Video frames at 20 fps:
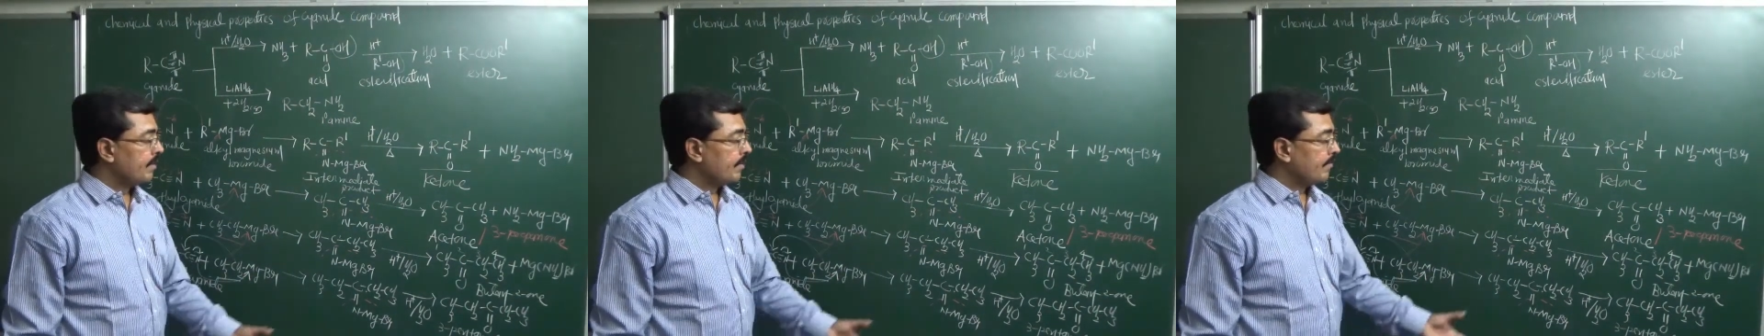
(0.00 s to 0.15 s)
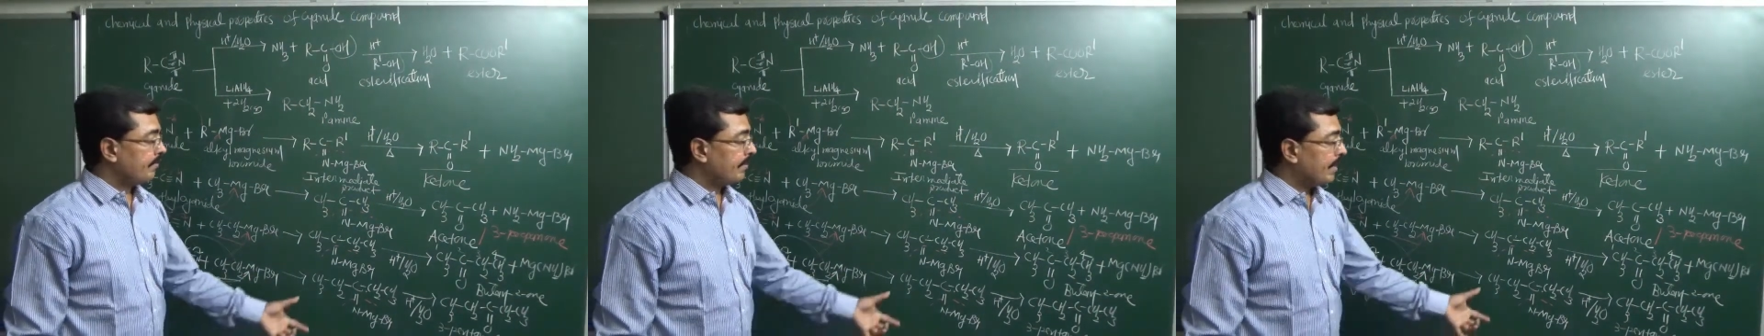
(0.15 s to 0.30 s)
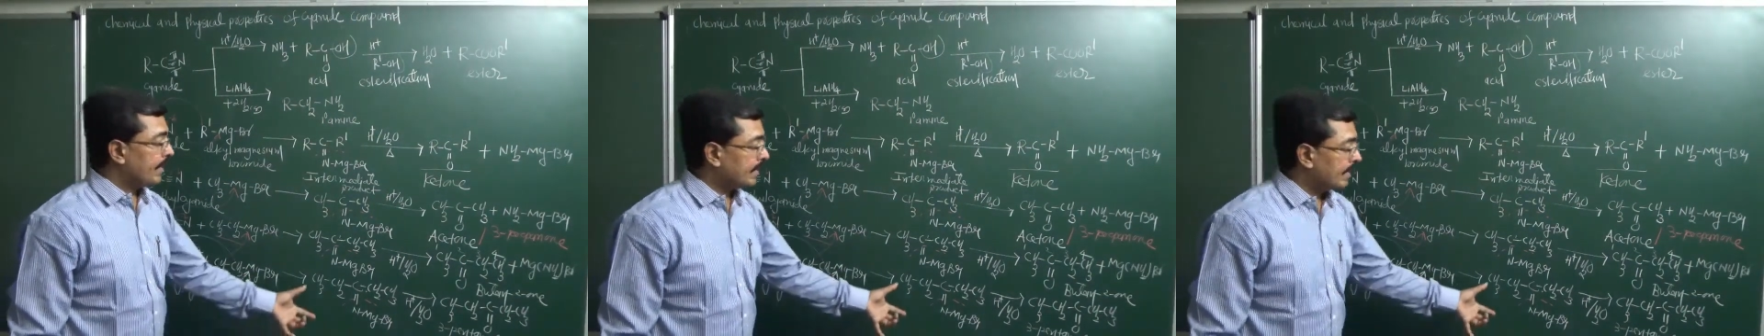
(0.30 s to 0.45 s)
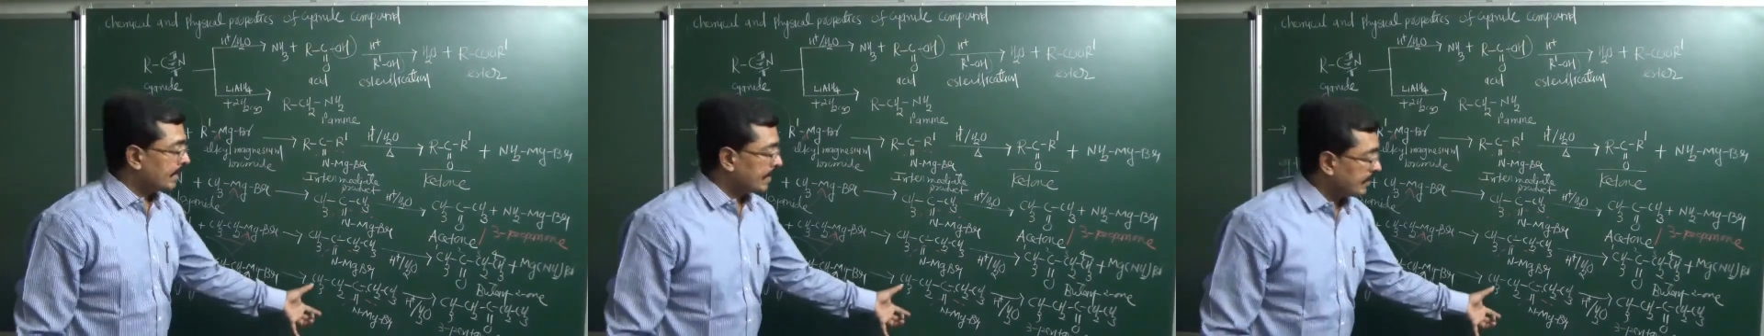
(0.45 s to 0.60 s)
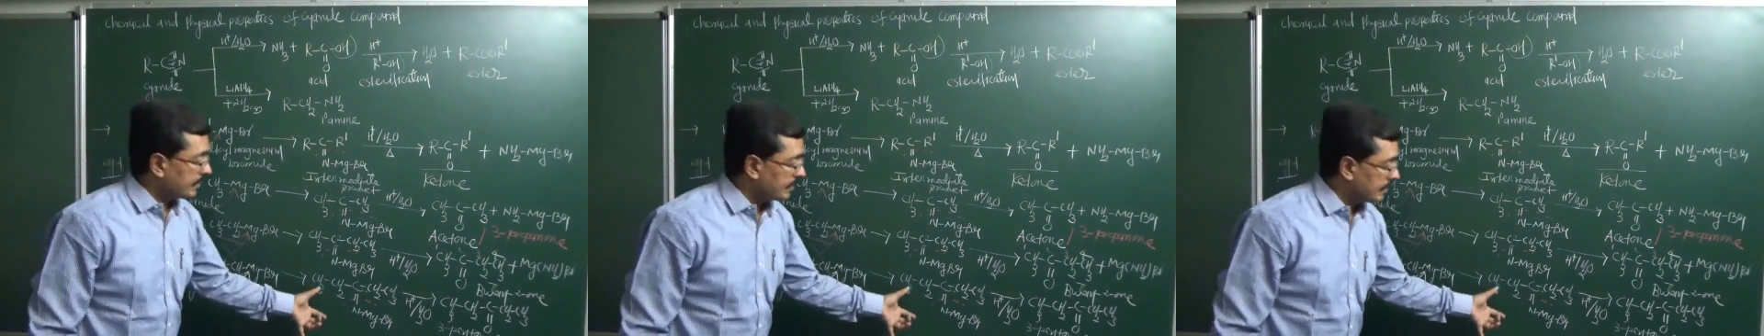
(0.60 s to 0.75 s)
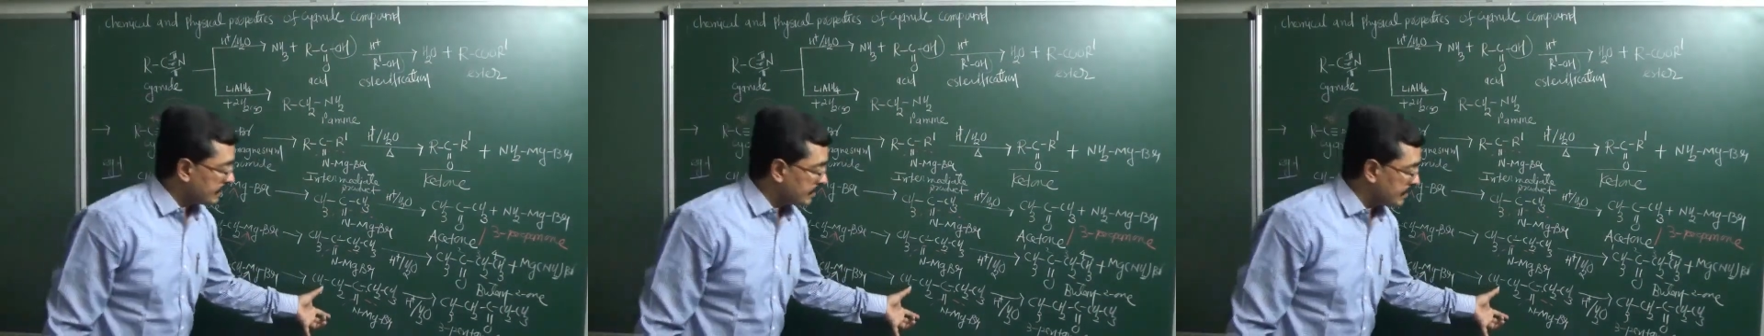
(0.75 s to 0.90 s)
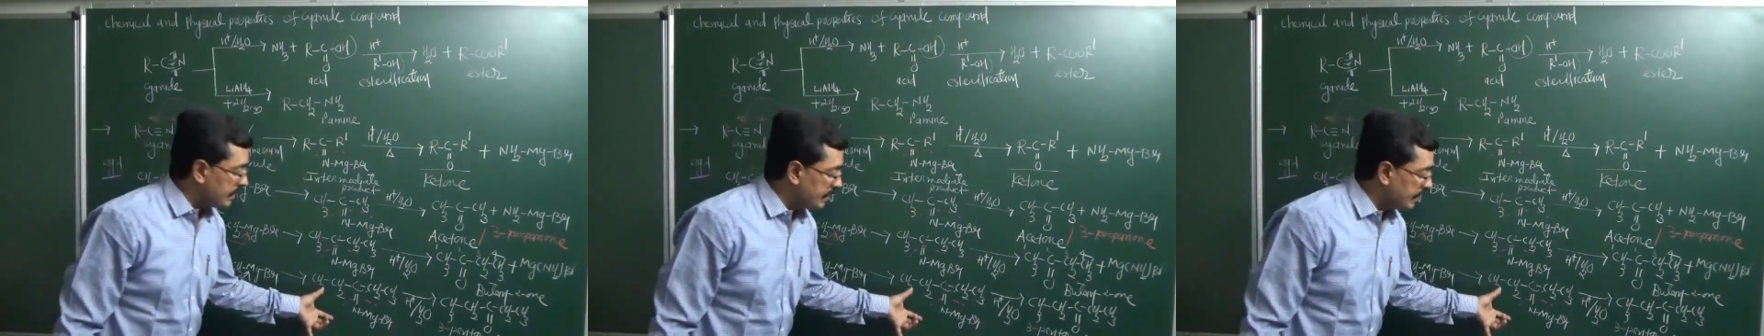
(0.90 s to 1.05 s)
We are getting
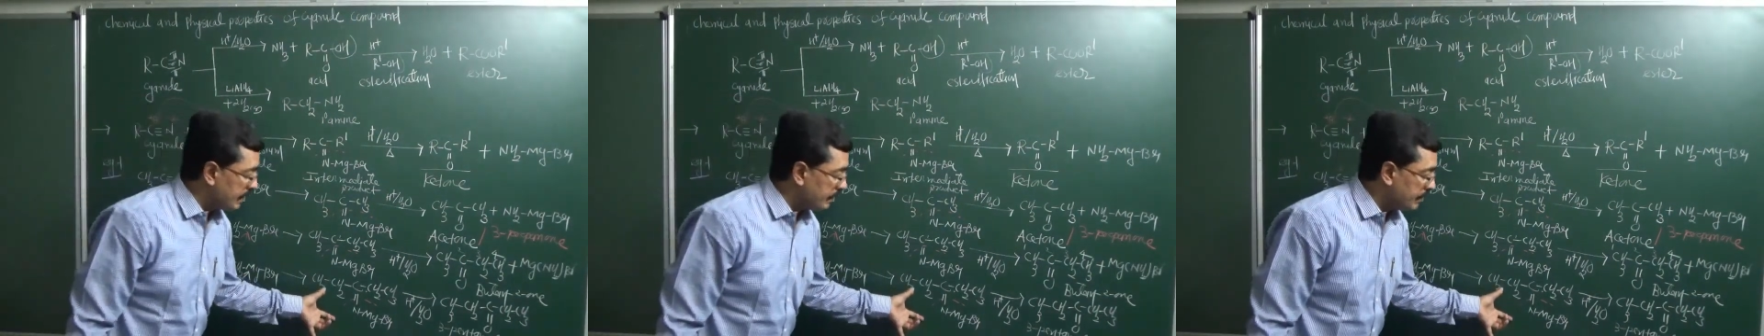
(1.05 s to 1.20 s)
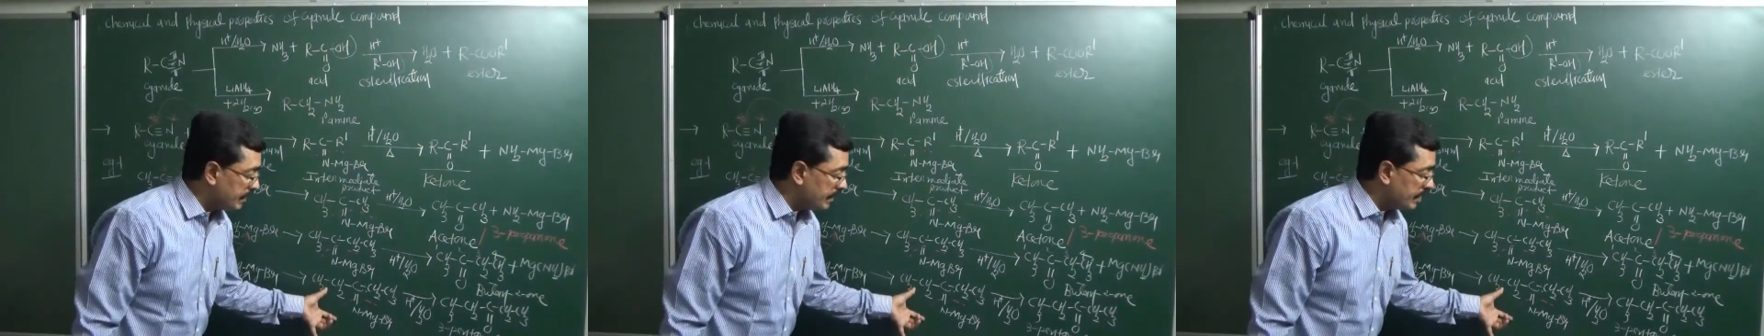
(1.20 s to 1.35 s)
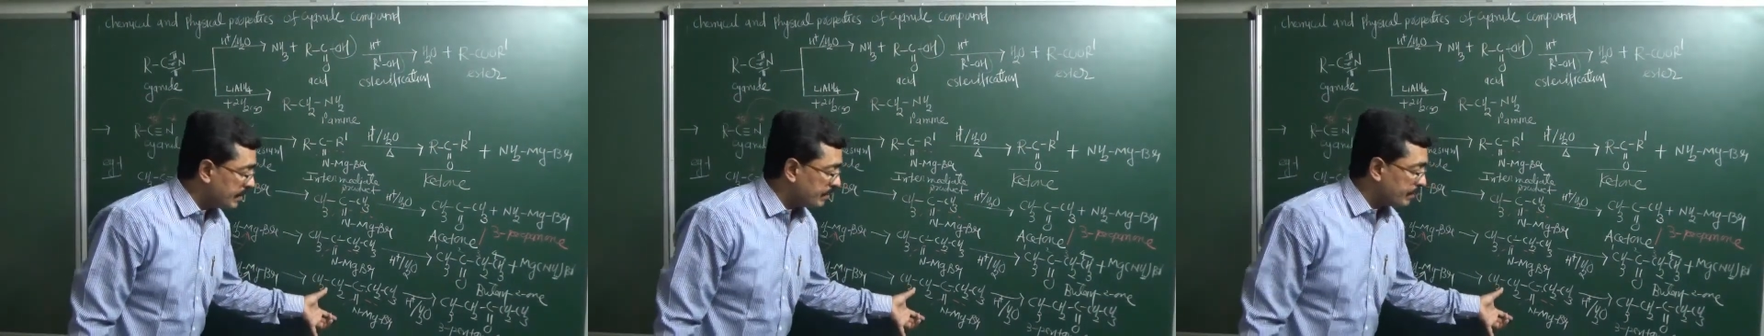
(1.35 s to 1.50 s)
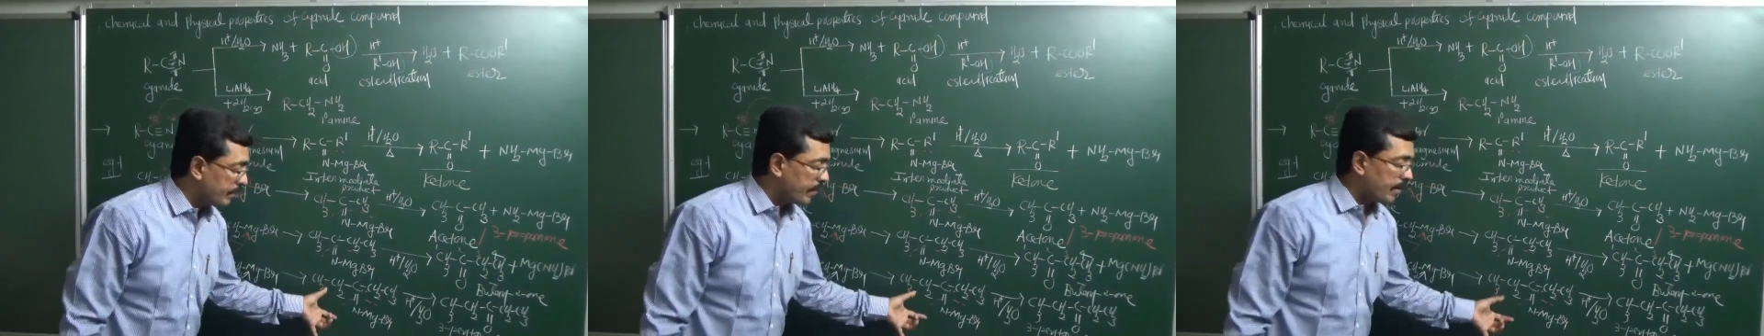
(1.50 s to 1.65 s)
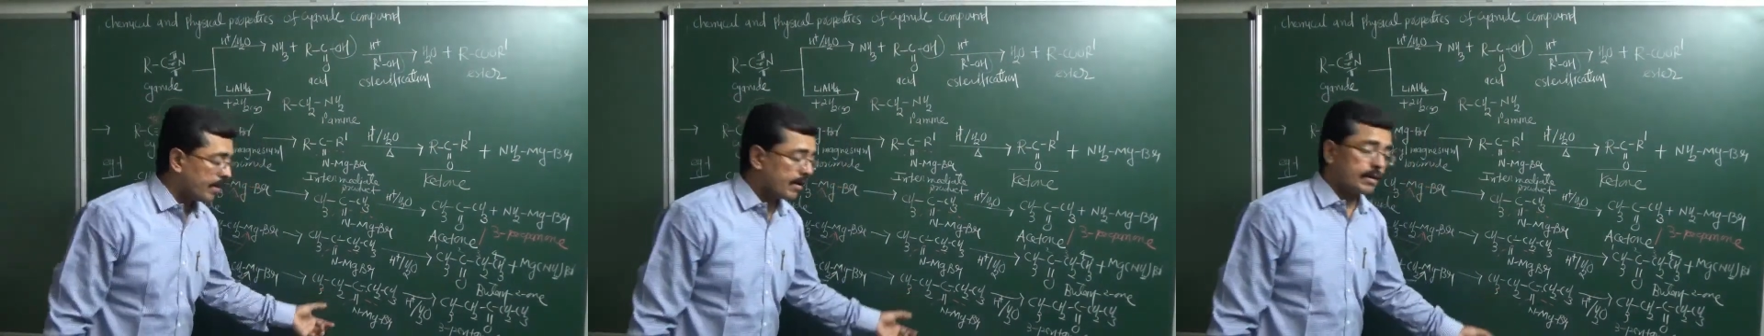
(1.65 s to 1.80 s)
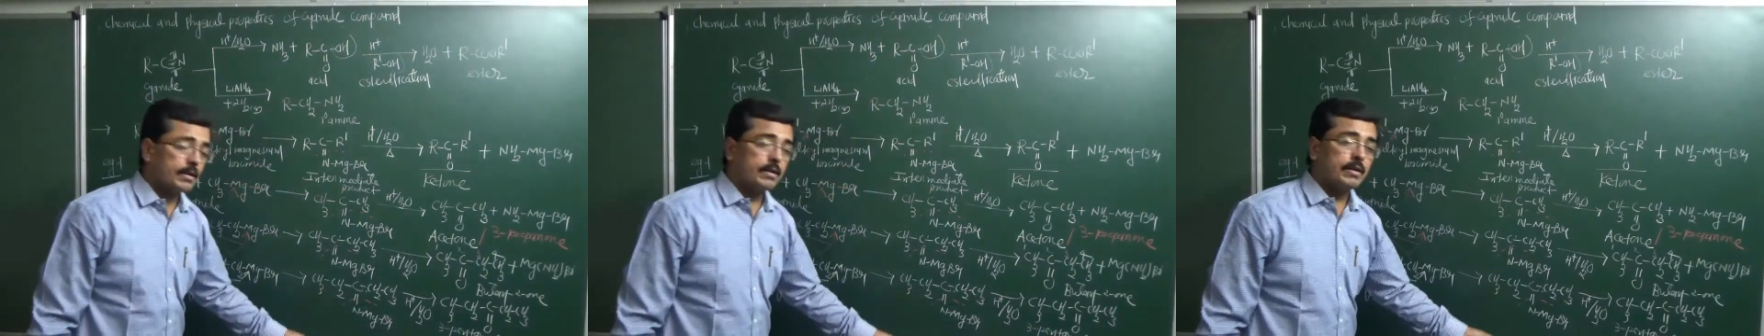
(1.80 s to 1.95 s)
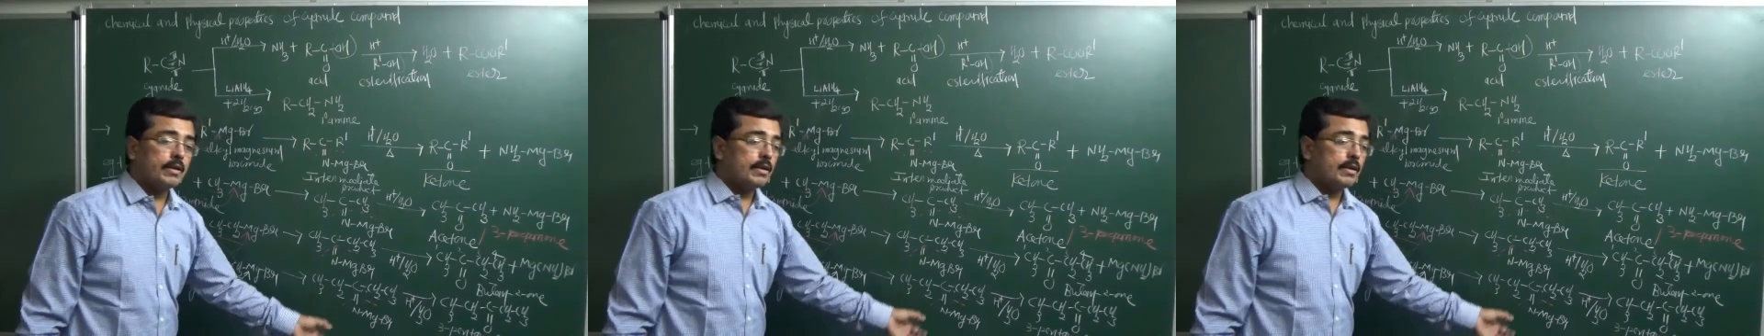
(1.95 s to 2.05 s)
this intermediate product,